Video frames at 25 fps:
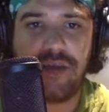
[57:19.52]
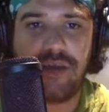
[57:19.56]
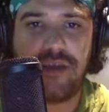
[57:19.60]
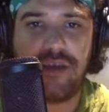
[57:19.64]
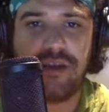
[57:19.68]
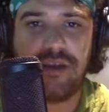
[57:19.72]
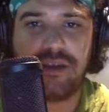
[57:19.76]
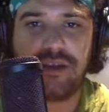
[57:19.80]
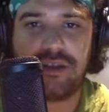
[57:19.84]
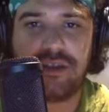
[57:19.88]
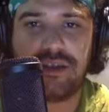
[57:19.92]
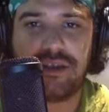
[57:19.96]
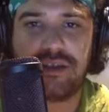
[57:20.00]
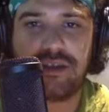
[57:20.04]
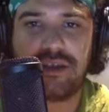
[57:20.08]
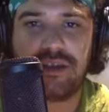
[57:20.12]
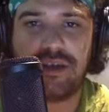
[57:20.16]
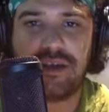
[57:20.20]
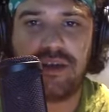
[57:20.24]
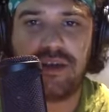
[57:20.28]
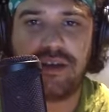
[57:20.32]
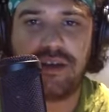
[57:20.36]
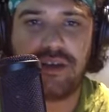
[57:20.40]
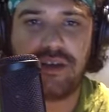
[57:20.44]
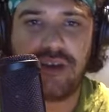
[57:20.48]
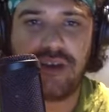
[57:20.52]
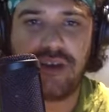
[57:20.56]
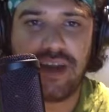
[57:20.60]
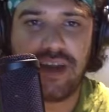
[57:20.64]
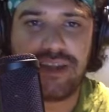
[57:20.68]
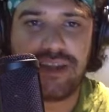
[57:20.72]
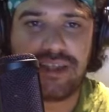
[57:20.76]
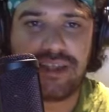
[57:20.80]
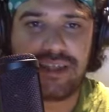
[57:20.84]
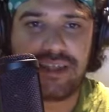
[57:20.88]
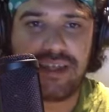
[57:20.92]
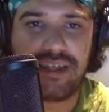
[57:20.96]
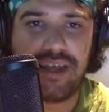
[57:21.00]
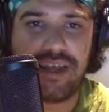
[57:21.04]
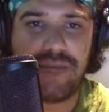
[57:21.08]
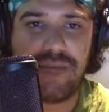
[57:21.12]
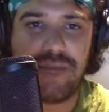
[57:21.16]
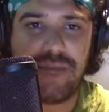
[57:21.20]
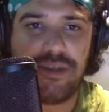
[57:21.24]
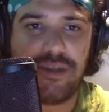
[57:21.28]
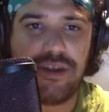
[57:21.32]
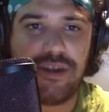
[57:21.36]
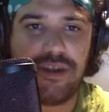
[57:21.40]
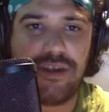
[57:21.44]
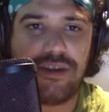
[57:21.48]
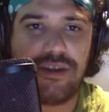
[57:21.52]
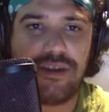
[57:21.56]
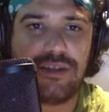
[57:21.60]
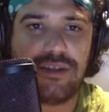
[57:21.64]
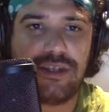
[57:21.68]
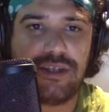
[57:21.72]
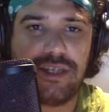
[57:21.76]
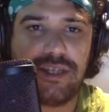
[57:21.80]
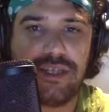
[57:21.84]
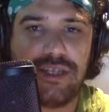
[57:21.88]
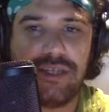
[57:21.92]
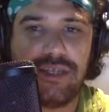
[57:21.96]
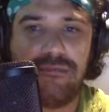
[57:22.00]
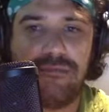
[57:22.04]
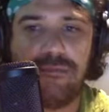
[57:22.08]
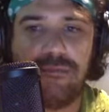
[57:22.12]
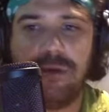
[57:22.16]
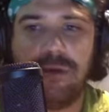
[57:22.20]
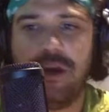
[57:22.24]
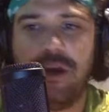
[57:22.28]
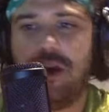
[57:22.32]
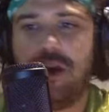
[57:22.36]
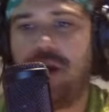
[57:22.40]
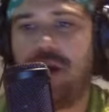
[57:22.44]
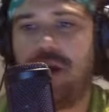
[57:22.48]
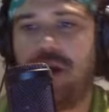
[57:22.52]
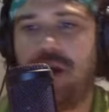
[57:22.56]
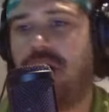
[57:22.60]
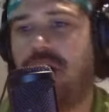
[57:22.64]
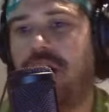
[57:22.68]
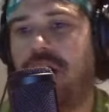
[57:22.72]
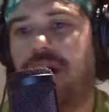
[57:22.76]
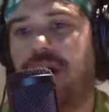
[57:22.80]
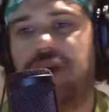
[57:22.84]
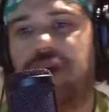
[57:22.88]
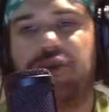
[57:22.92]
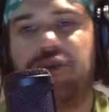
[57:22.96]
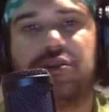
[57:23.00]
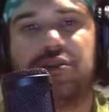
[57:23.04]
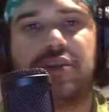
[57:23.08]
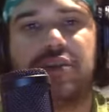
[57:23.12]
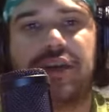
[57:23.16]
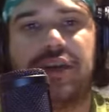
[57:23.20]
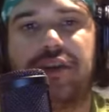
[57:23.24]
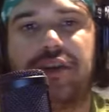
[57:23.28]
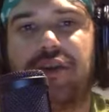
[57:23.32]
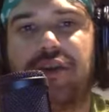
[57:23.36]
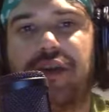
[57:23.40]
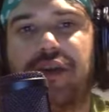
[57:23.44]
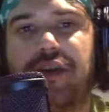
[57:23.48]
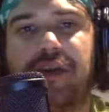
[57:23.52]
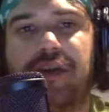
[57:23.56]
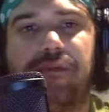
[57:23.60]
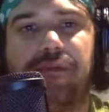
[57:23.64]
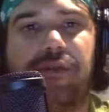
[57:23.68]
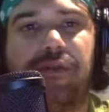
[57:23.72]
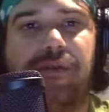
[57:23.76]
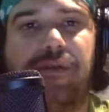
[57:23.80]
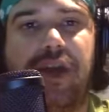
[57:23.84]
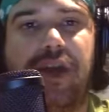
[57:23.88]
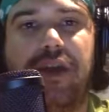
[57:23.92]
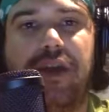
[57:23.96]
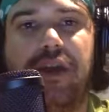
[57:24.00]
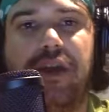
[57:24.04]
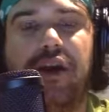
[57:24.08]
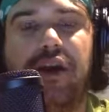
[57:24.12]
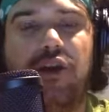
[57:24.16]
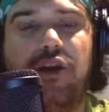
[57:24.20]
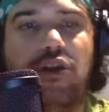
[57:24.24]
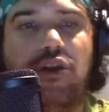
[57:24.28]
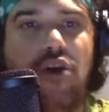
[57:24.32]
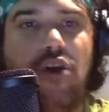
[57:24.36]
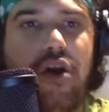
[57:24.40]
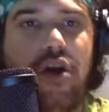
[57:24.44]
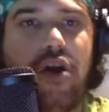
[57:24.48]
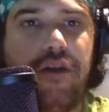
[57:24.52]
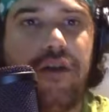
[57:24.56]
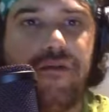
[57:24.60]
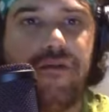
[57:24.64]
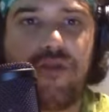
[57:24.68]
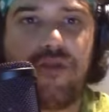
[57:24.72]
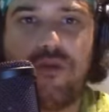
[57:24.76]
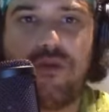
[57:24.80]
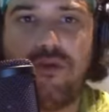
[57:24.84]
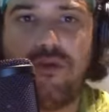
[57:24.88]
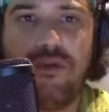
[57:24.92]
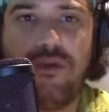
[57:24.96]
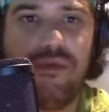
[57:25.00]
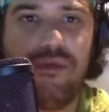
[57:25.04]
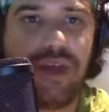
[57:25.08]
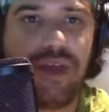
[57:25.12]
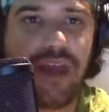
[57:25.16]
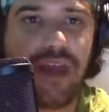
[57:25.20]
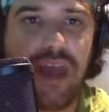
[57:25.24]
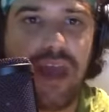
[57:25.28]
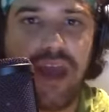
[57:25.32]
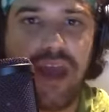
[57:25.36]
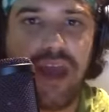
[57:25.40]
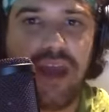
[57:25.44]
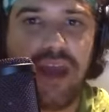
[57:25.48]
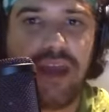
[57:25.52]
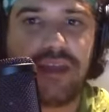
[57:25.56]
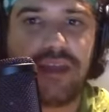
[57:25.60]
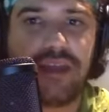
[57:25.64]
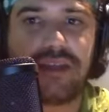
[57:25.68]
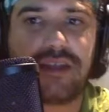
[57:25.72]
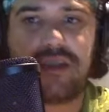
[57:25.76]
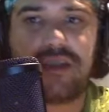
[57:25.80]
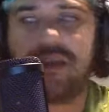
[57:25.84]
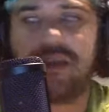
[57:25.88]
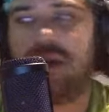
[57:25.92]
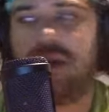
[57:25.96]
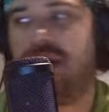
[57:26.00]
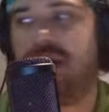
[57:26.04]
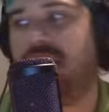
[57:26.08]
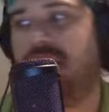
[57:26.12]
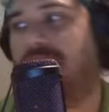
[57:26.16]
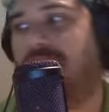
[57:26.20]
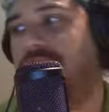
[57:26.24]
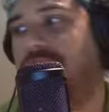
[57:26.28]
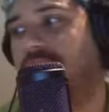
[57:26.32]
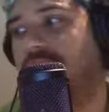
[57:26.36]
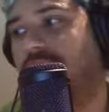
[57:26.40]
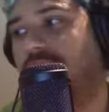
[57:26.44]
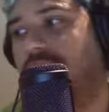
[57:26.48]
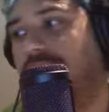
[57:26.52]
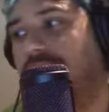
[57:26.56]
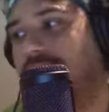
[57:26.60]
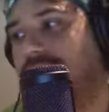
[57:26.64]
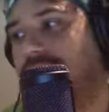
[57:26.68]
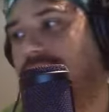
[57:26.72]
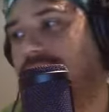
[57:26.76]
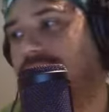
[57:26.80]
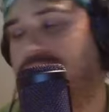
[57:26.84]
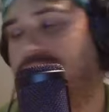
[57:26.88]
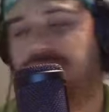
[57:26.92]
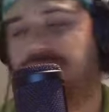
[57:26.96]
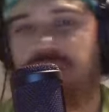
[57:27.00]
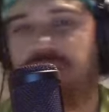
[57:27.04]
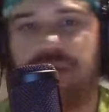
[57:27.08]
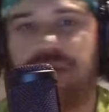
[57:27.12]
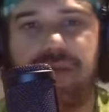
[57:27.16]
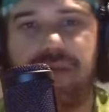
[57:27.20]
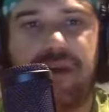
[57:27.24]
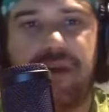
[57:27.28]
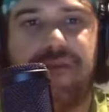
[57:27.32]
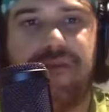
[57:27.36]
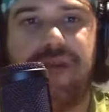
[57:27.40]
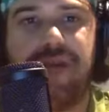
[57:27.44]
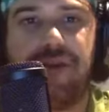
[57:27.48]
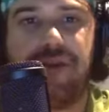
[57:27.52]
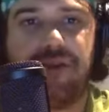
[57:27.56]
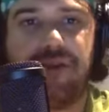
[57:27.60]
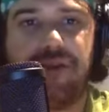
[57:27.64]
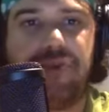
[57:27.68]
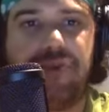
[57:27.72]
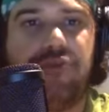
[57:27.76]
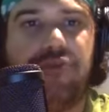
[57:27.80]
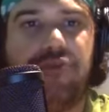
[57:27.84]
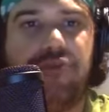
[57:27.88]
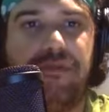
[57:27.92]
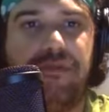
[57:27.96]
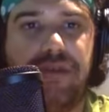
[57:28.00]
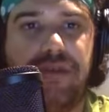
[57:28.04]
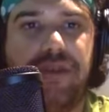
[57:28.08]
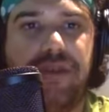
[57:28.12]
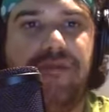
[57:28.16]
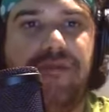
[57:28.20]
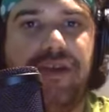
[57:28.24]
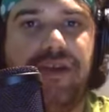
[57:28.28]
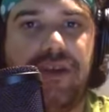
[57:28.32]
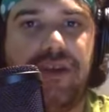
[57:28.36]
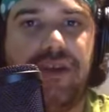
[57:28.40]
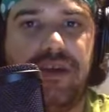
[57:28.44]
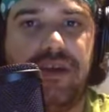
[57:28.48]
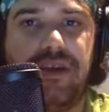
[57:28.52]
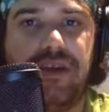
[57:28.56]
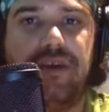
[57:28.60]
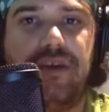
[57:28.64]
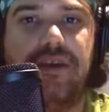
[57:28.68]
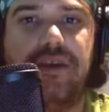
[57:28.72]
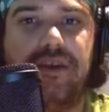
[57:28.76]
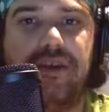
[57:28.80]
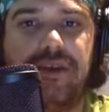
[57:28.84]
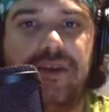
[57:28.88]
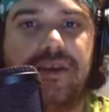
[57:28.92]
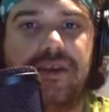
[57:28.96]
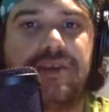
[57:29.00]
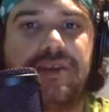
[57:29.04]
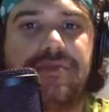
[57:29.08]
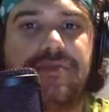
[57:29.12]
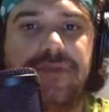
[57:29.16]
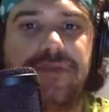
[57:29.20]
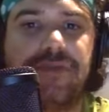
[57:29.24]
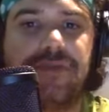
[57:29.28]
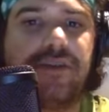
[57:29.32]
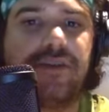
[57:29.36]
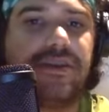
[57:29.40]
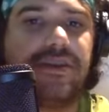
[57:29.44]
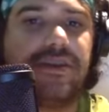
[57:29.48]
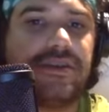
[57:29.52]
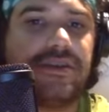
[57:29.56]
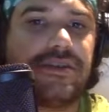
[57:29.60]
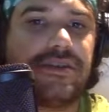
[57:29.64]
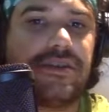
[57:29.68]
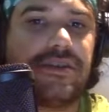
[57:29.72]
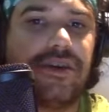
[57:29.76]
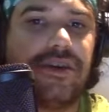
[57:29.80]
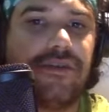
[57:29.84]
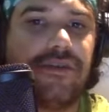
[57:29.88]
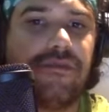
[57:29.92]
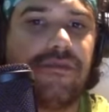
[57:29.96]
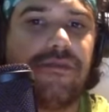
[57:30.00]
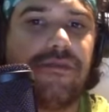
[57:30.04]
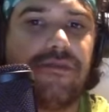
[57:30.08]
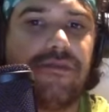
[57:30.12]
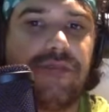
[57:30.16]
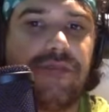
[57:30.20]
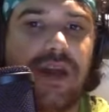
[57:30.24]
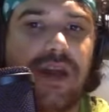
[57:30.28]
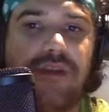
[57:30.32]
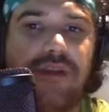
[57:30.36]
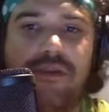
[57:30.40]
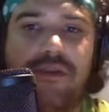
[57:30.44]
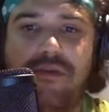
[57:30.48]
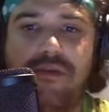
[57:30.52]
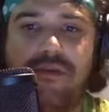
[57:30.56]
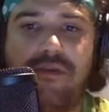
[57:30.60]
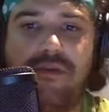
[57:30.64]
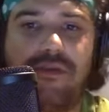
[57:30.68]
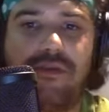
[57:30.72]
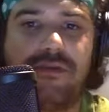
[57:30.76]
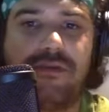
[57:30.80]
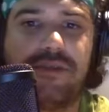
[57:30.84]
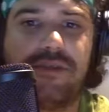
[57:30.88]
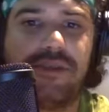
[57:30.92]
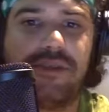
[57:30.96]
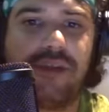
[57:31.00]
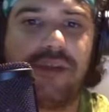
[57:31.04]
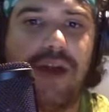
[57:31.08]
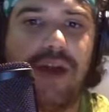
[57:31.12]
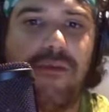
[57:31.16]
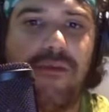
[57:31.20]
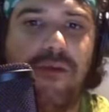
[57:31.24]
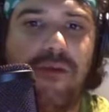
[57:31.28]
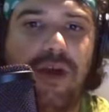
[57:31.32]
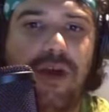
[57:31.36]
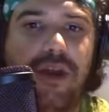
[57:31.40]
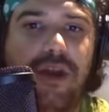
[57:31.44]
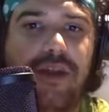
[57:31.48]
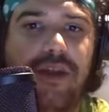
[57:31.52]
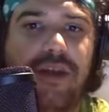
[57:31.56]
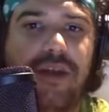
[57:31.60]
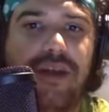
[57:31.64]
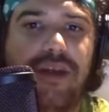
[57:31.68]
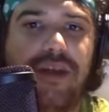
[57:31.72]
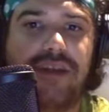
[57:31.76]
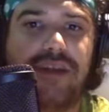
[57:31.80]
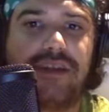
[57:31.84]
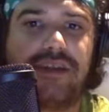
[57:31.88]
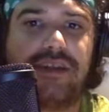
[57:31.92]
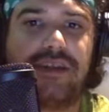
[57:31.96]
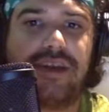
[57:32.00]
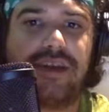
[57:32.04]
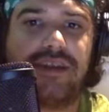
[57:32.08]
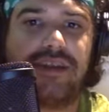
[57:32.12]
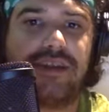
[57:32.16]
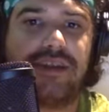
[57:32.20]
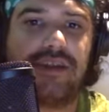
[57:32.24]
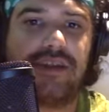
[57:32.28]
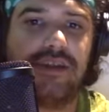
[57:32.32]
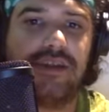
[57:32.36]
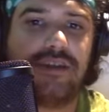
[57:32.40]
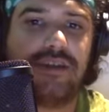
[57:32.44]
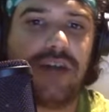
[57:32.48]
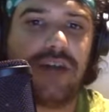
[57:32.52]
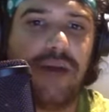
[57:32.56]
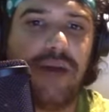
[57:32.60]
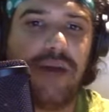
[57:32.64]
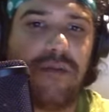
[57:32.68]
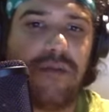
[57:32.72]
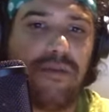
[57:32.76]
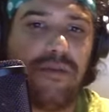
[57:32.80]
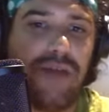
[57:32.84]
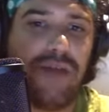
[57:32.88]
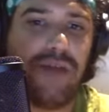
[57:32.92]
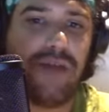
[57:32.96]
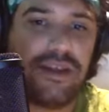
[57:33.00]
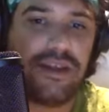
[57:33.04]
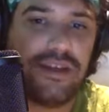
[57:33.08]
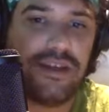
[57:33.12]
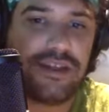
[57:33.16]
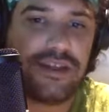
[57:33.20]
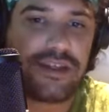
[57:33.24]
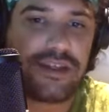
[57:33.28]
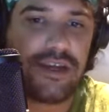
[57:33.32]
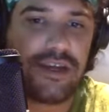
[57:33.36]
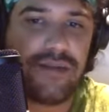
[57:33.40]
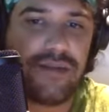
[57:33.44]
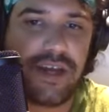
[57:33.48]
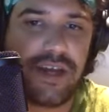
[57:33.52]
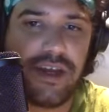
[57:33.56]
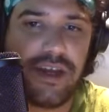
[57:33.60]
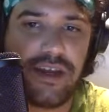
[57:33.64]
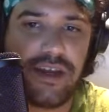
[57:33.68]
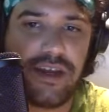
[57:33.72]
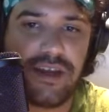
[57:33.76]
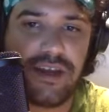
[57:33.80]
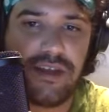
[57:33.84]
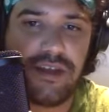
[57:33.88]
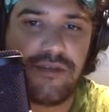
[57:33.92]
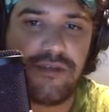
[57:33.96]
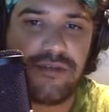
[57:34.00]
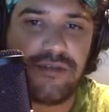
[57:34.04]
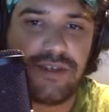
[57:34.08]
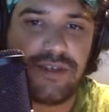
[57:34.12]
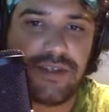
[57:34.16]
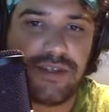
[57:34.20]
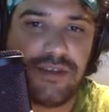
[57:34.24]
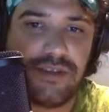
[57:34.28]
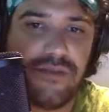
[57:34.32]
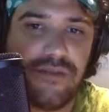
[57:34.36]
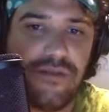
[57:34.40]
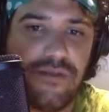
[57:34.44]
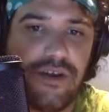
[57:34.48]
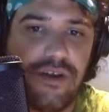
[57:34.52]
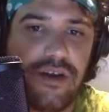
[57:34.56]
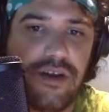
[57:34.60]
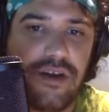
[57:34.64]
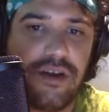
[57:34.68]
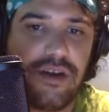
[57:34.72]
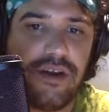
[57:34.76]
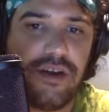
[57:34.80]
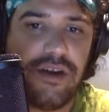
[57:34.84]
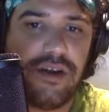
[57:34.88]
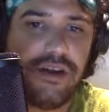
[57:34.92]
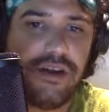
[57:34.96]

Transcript: mean, this is you got to stay within your team. It looks like they're implementing a lot of cool mechanics. It's going to be a very cool PVE experience. So yeah, look forward to that one. That's on the top of my list coming out of E3 so far.